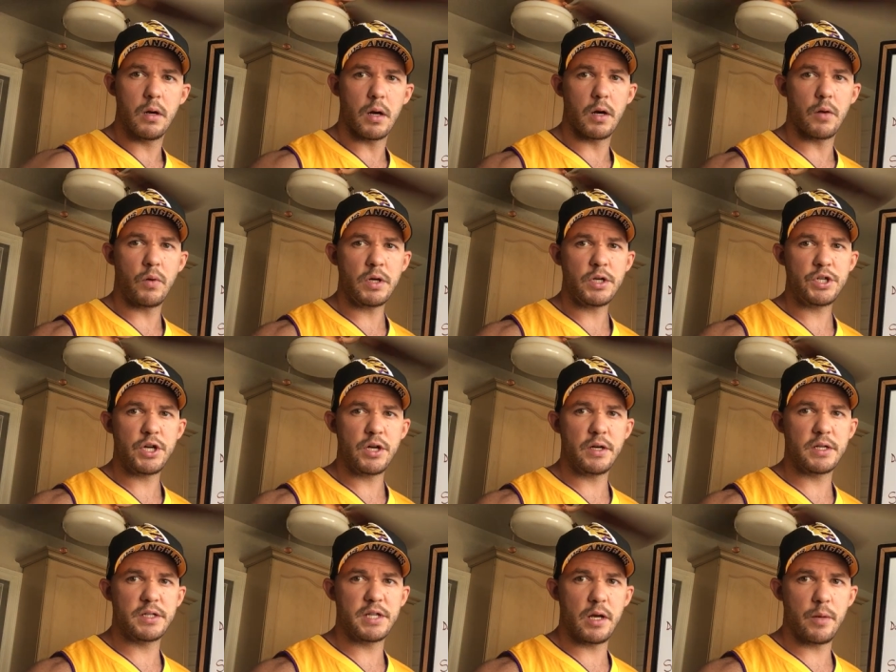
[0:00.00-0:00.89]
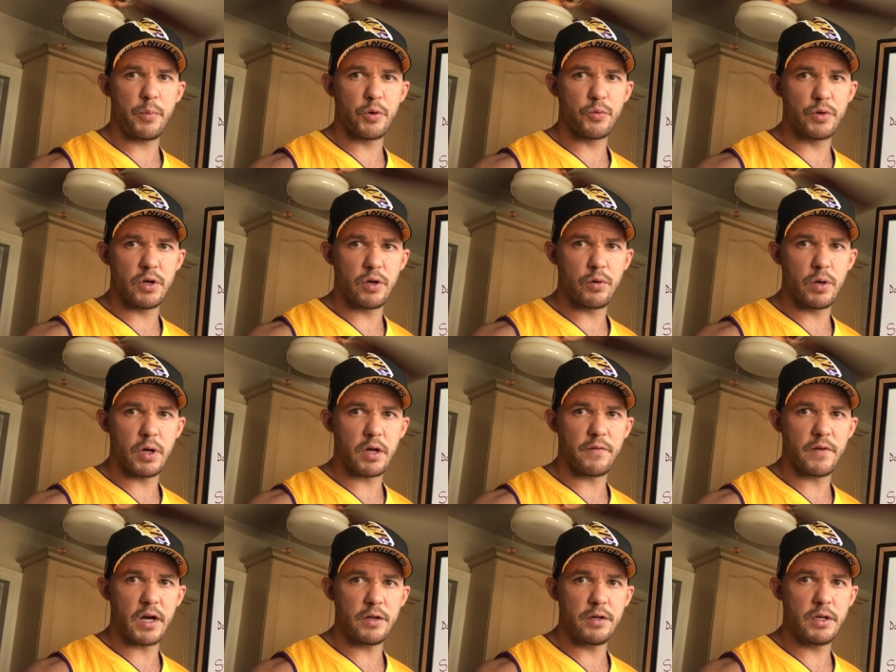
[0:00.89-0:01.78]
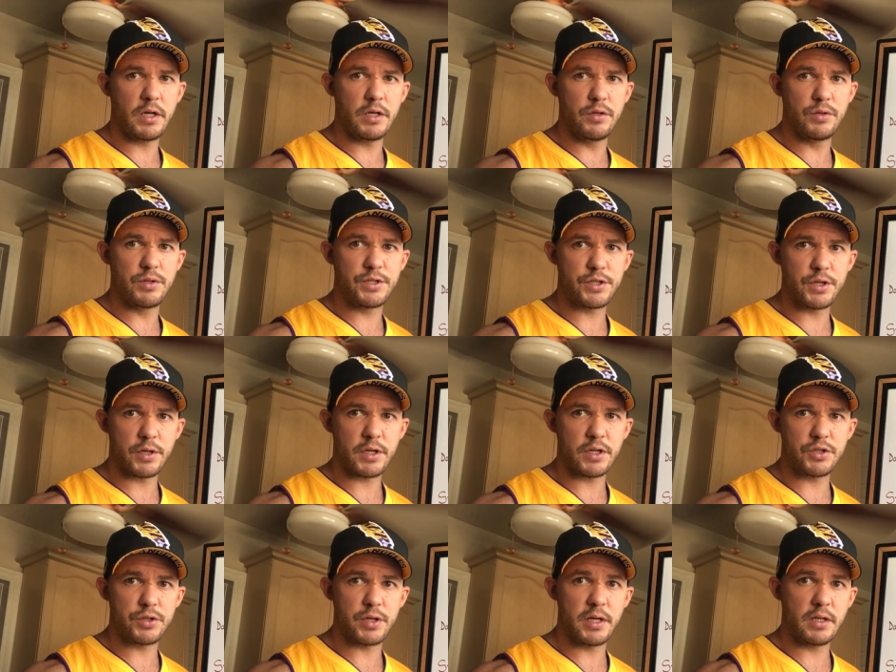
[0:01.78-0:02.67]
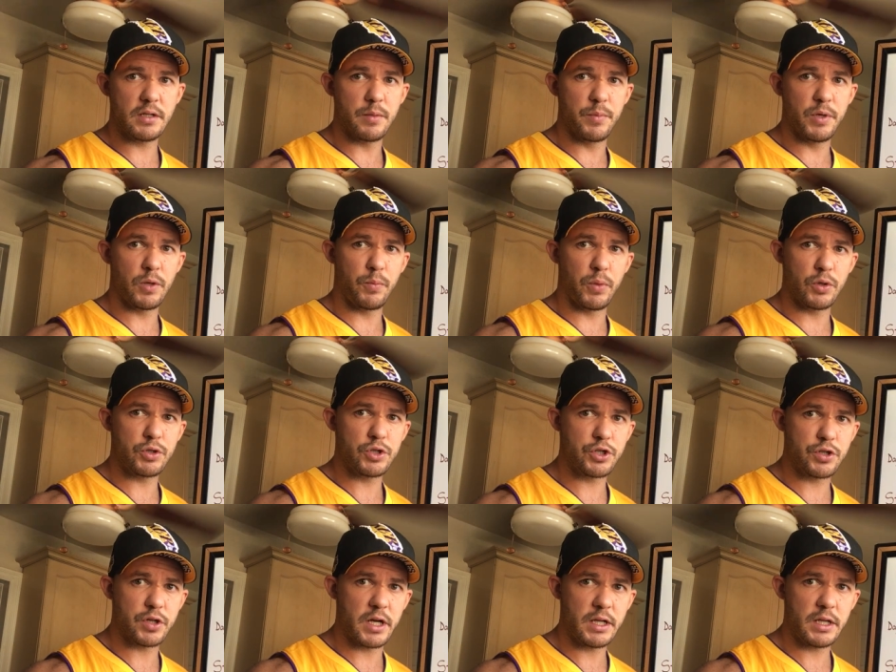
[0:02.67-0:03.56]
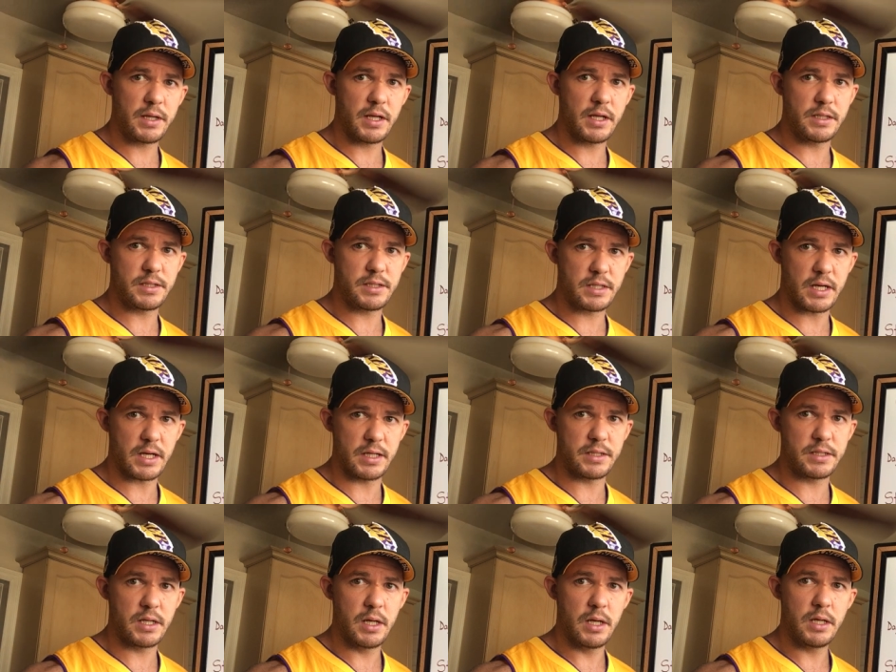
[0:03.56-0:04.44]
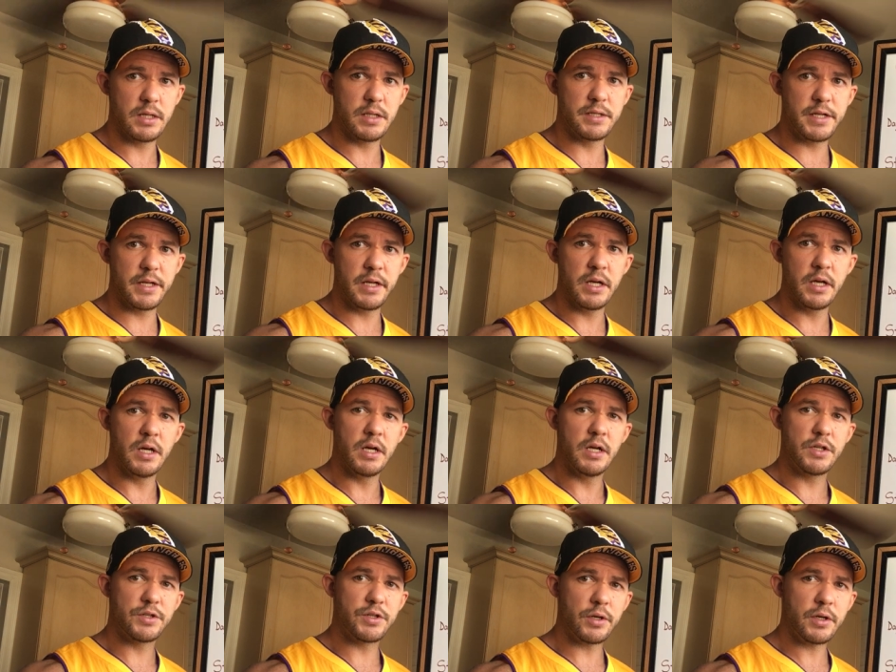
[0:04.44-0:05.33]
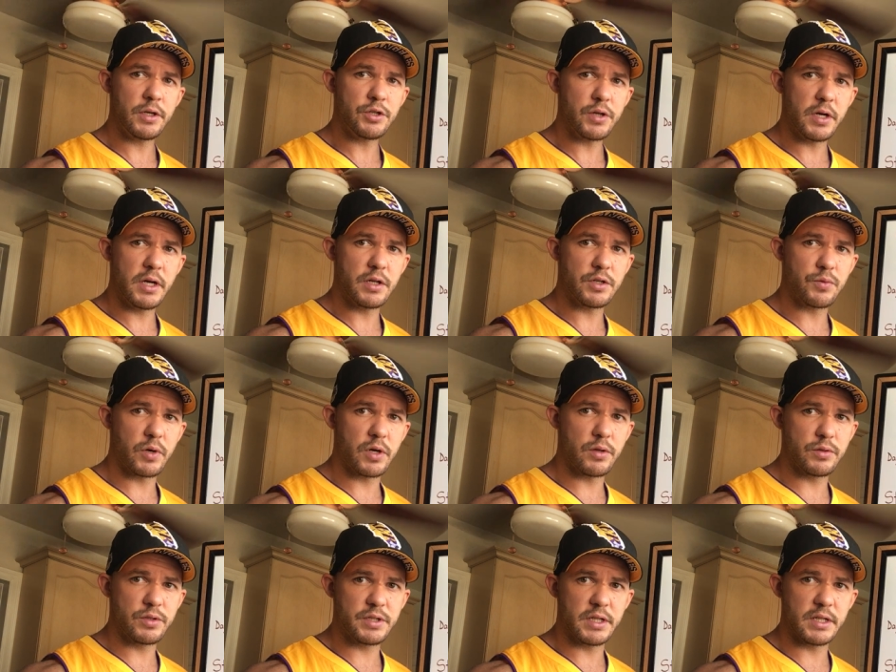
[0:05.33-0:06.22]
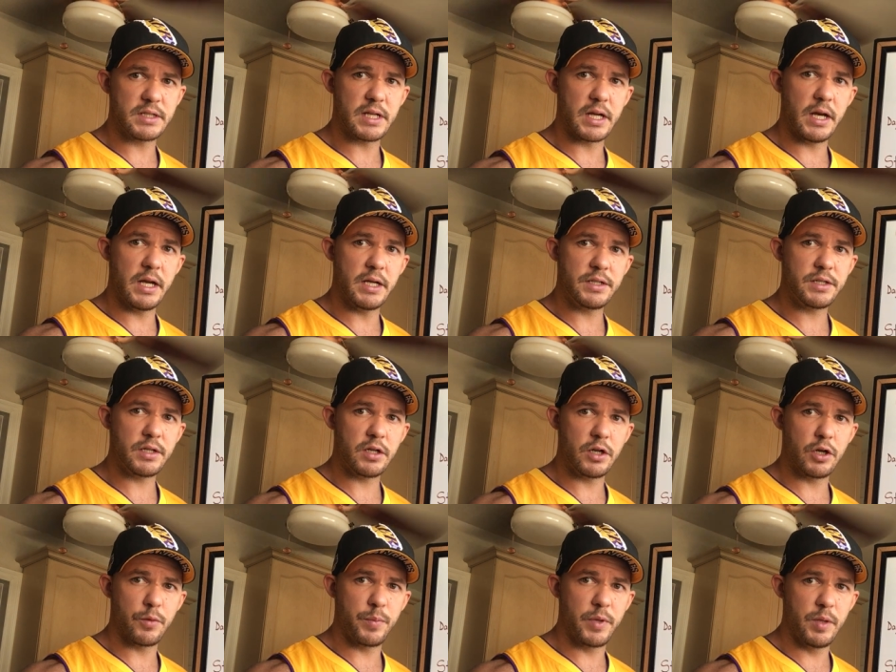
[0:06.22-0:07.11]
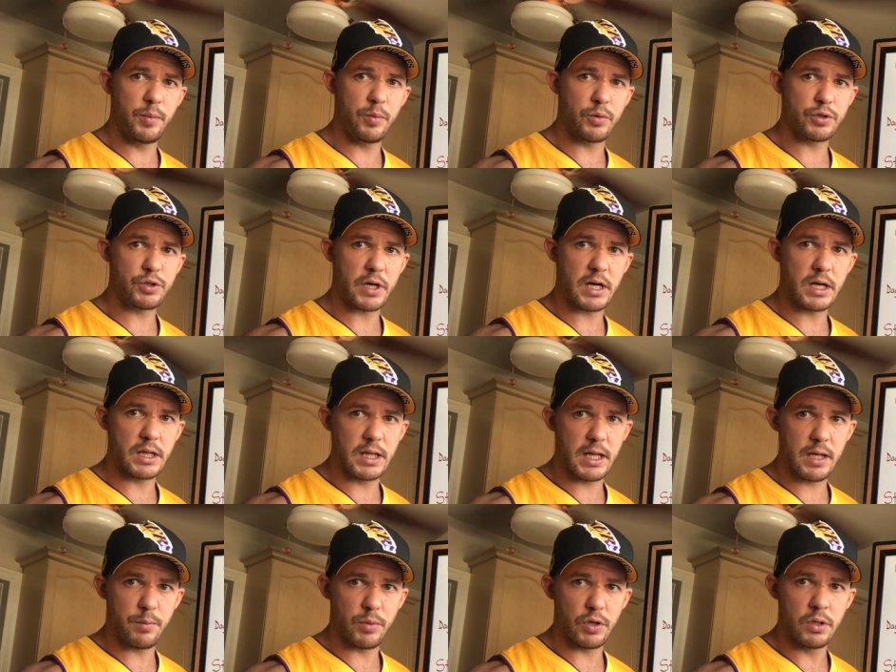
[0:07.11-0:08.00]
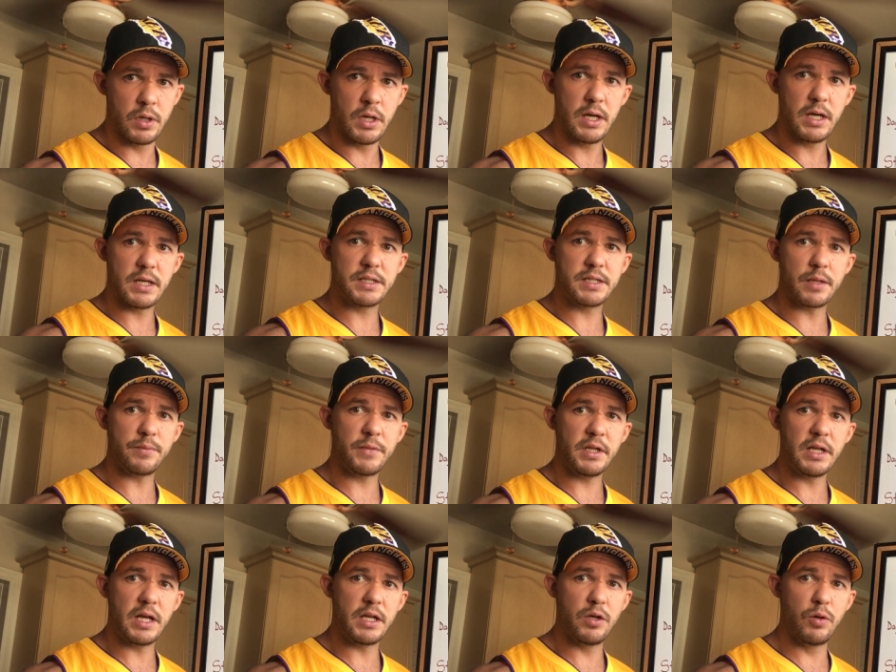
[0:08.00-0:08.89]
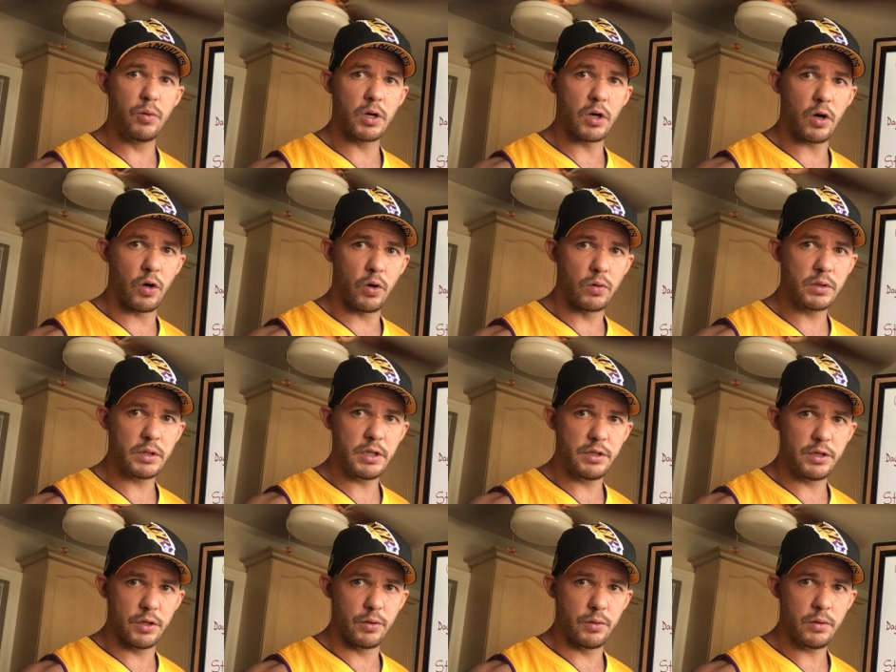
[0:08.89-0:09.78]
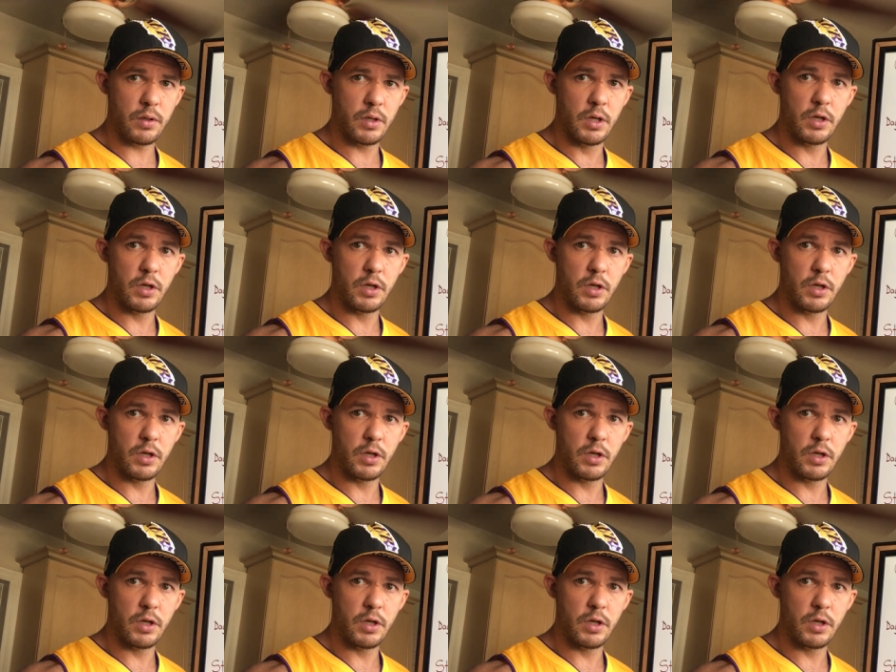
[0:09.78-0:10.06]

All right, I want to share an example real quick of how you can use circuit training to build both strength and size. You see, circuit training is one of those things that insecure people will try to label as something that you would only do